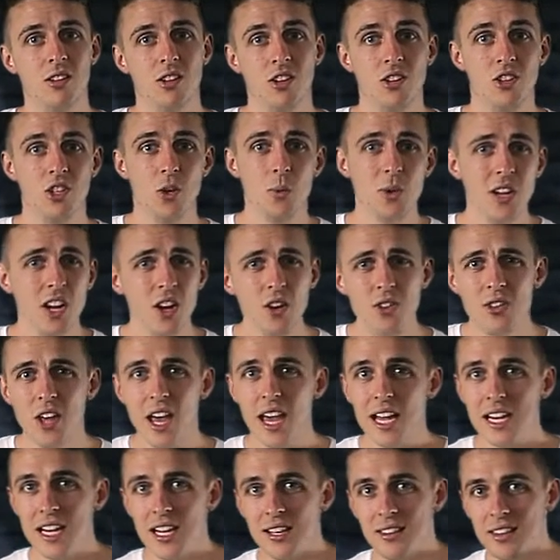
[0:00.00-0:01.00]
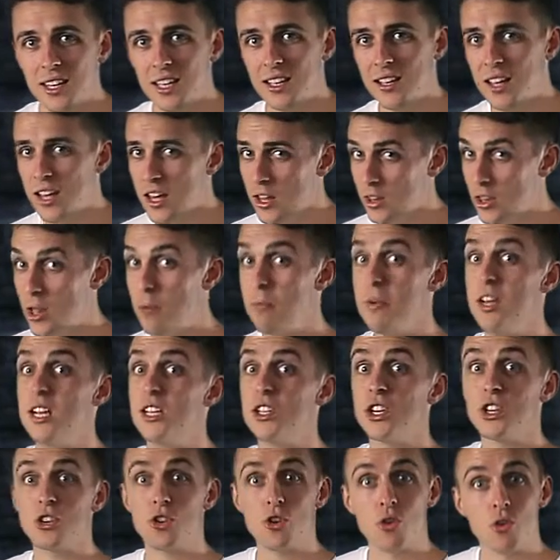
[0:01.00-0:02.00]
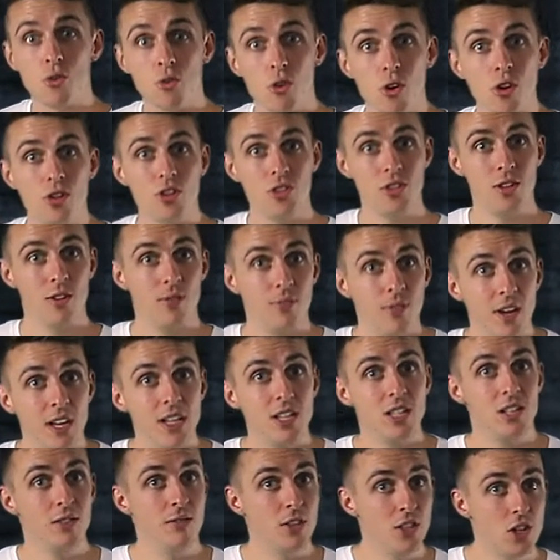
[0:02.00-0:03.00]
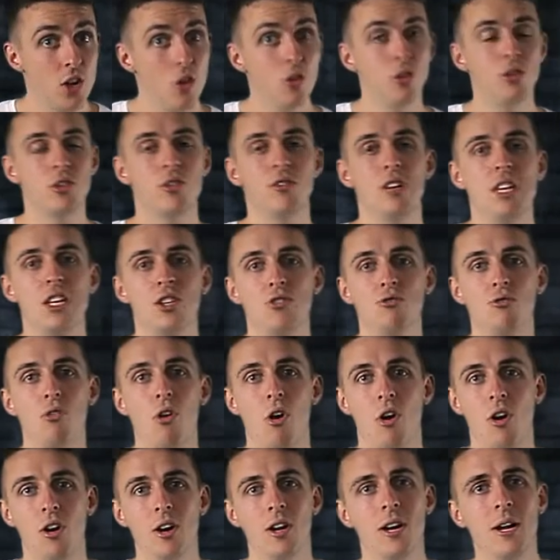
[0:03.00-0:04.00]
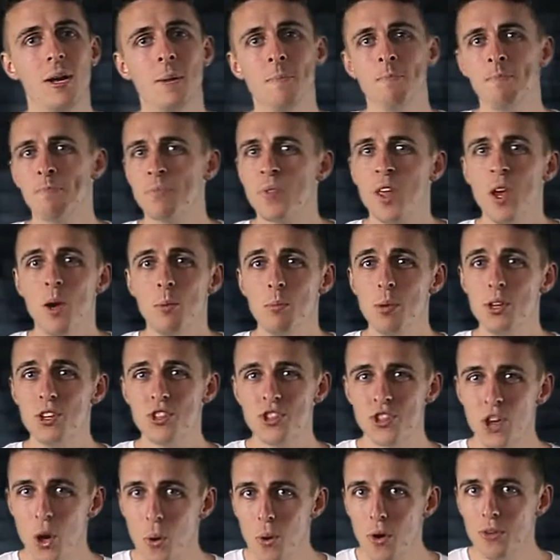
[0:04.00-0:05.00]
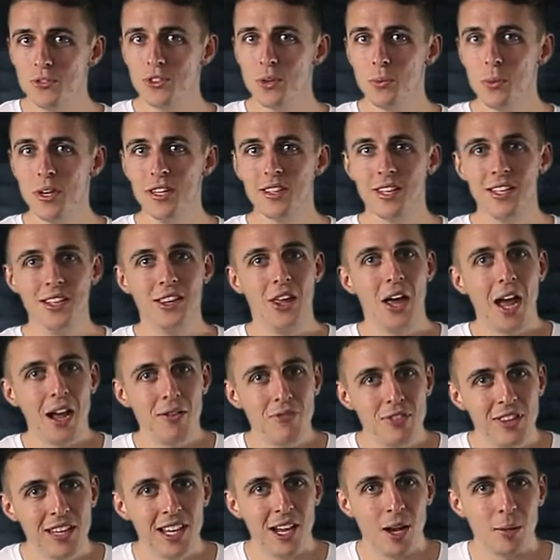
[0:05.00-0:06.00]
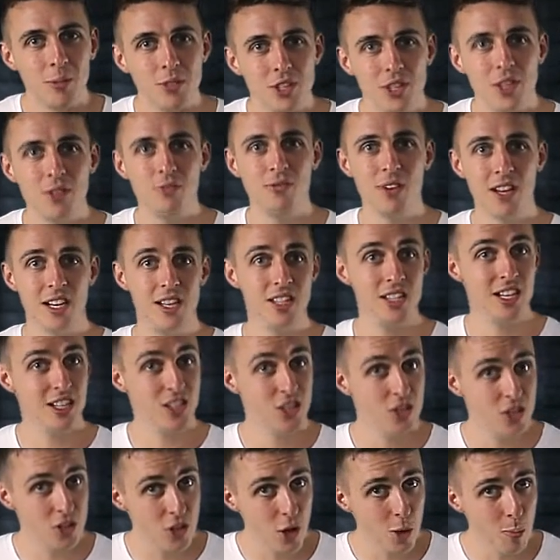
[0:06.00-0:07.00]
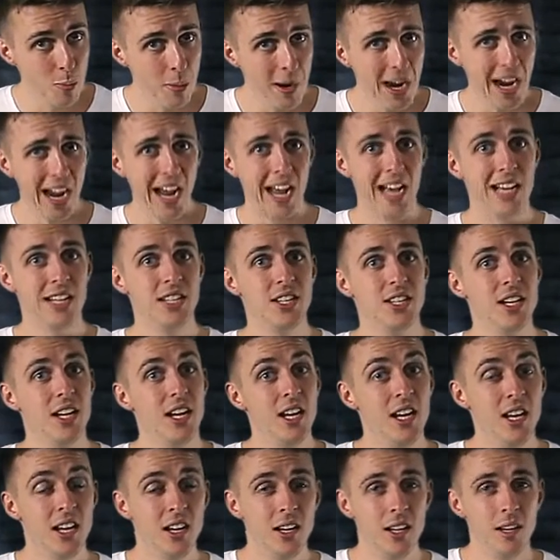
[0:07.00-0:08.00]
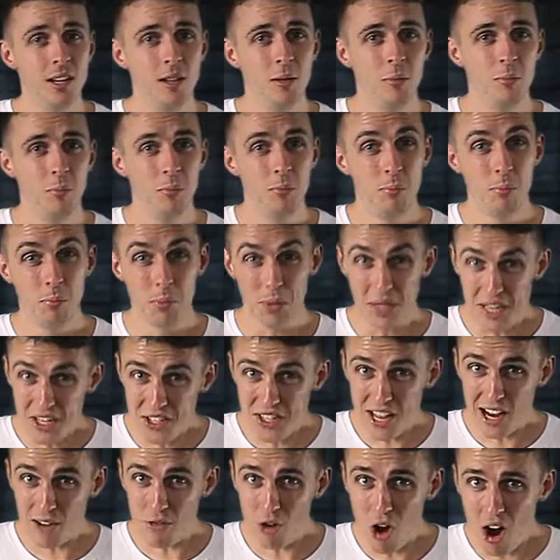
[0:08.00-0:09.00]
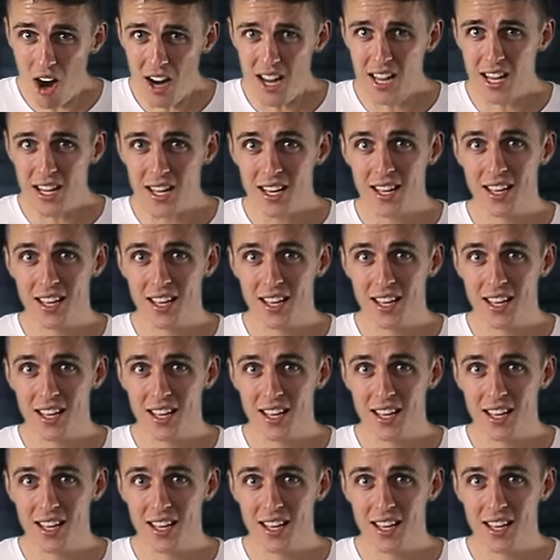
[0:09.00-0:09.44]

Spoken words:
So we know that anything that makes us cross the fence of adultery is wrong, but so often we think that everything up to the fence isn't so bad. But is that right?